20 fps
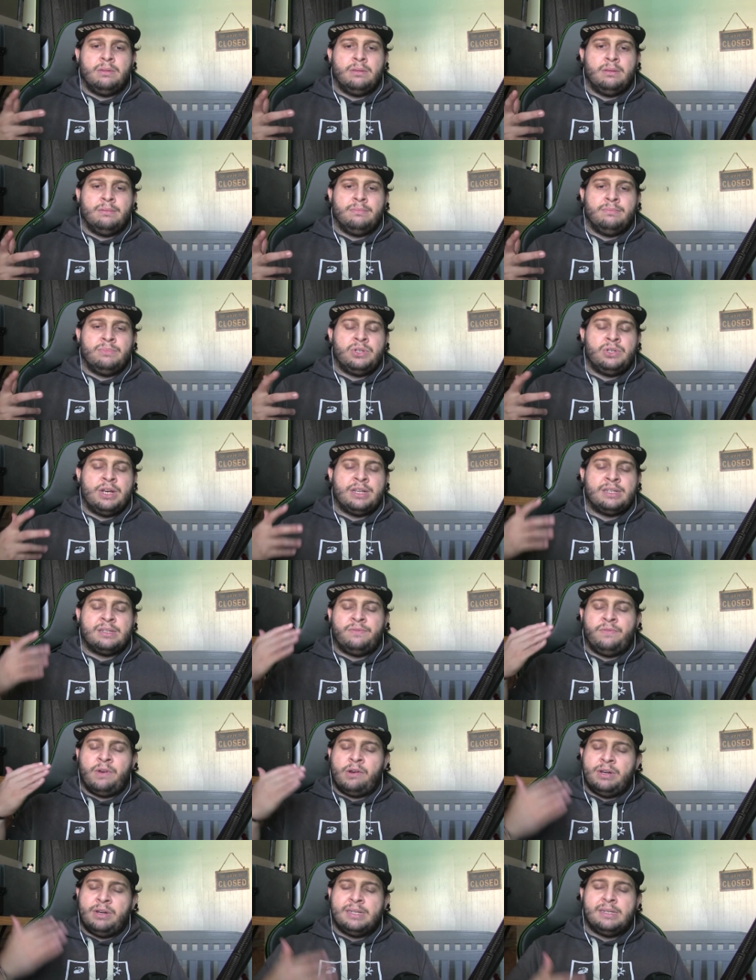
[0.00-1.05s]
just
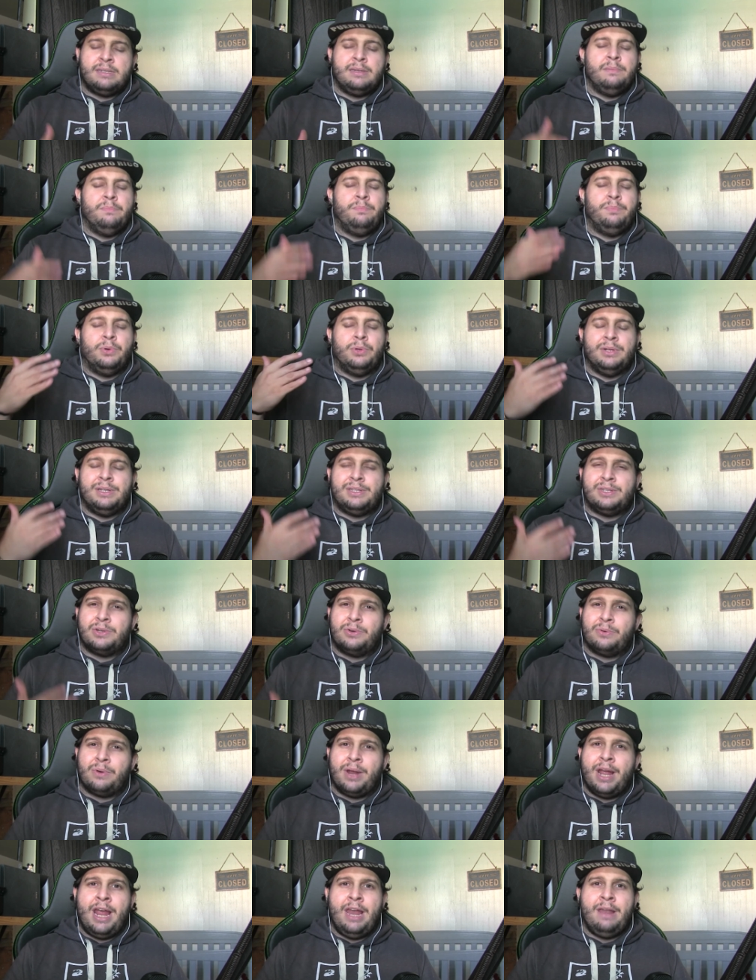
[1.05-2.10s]
very simple, it's
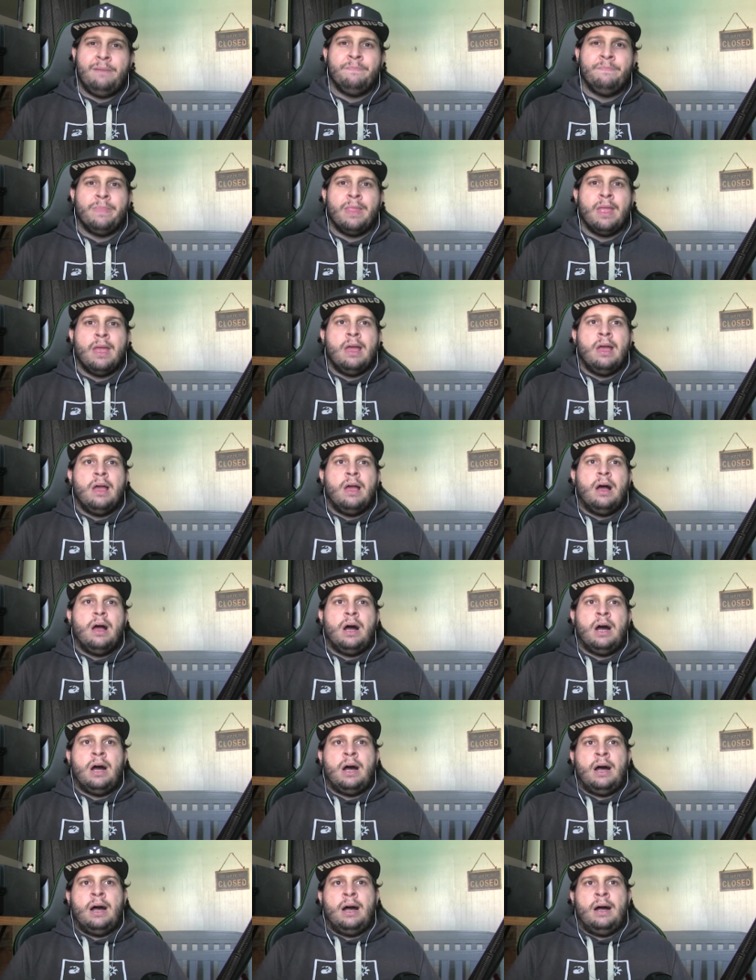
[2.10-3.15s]
great.
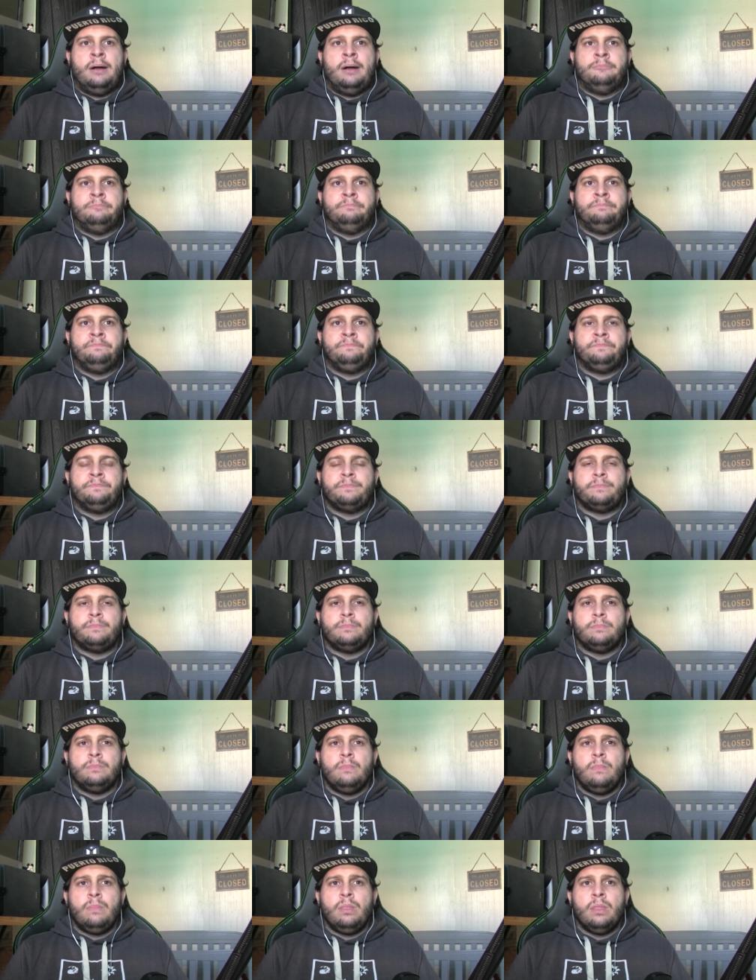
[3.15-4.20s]
Um,
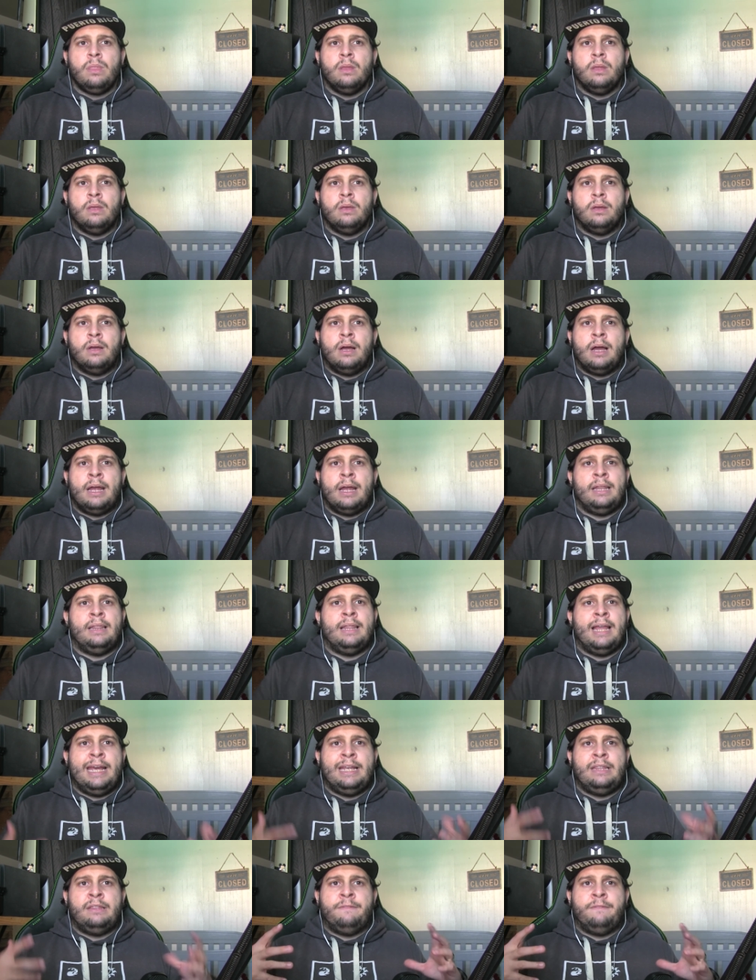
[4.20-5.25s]
I
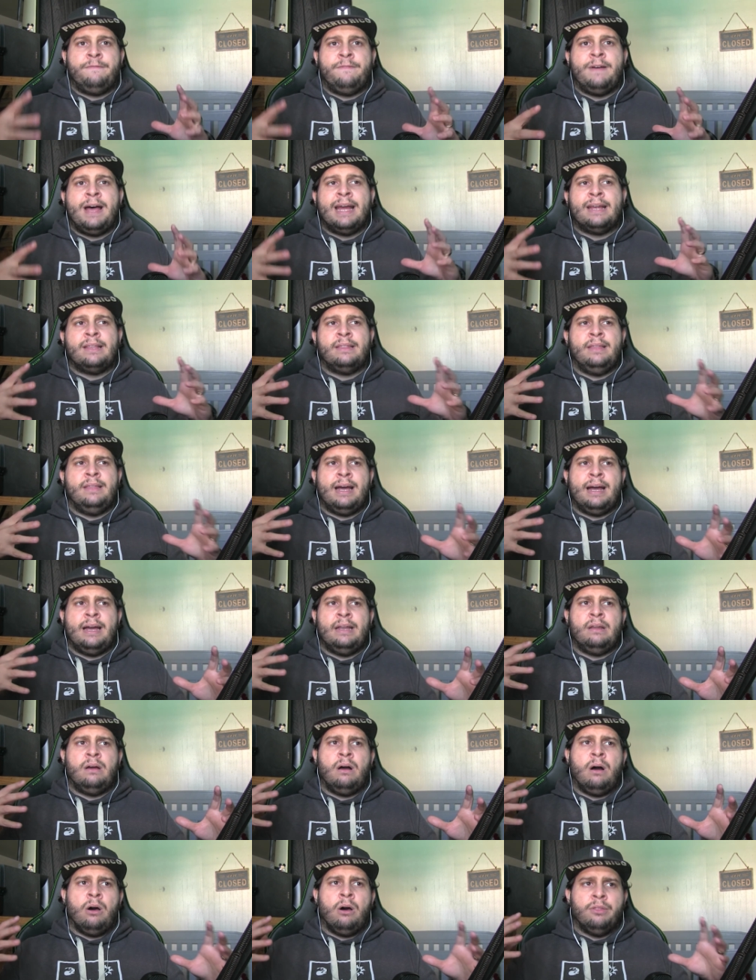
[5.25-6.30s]
like the fact that
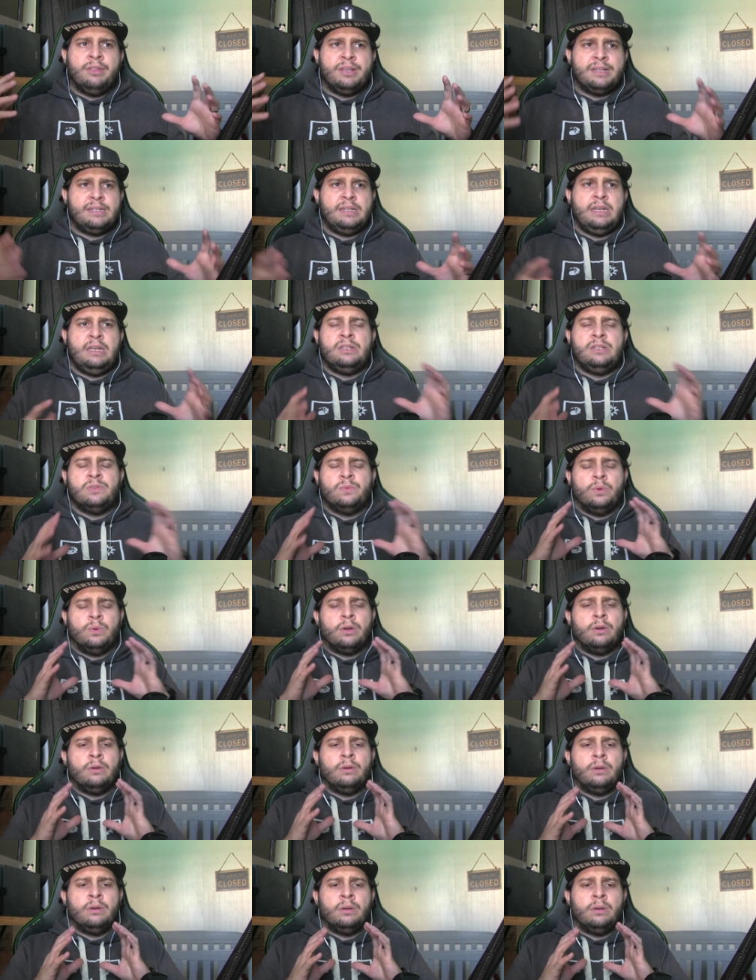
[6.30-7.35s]
all the scenes
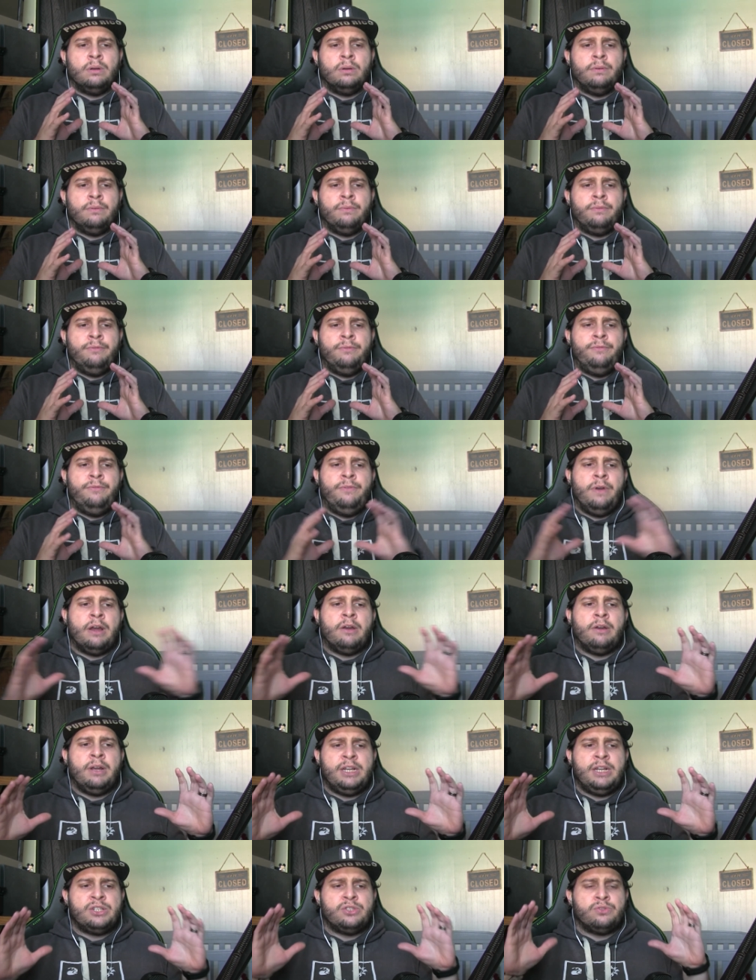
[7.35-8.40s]
were
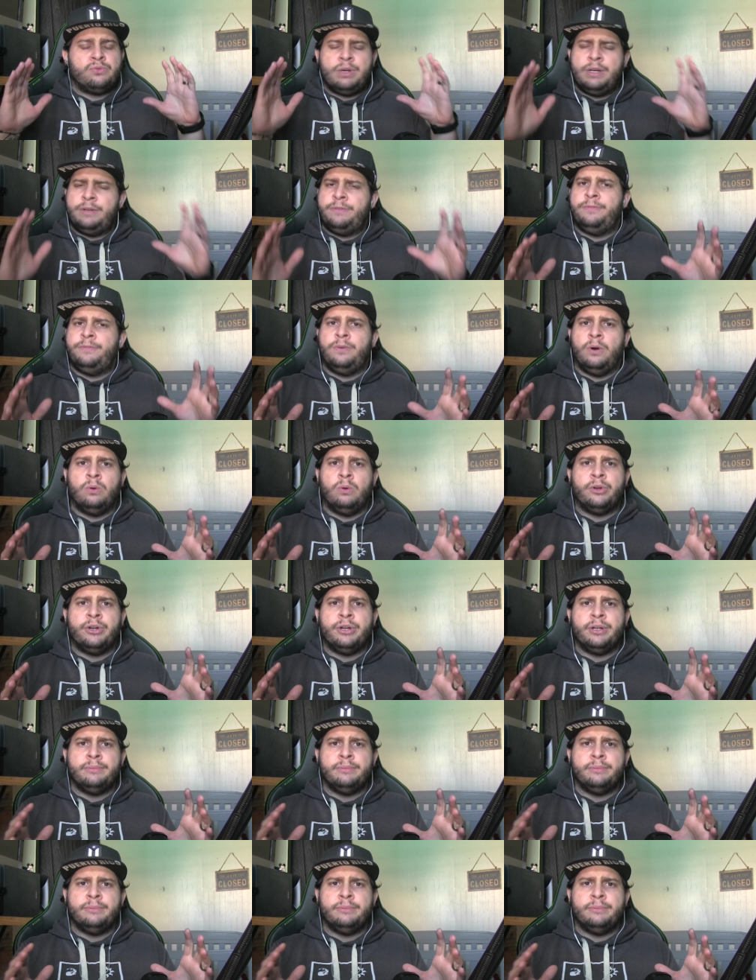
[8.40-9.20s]
very straightforward,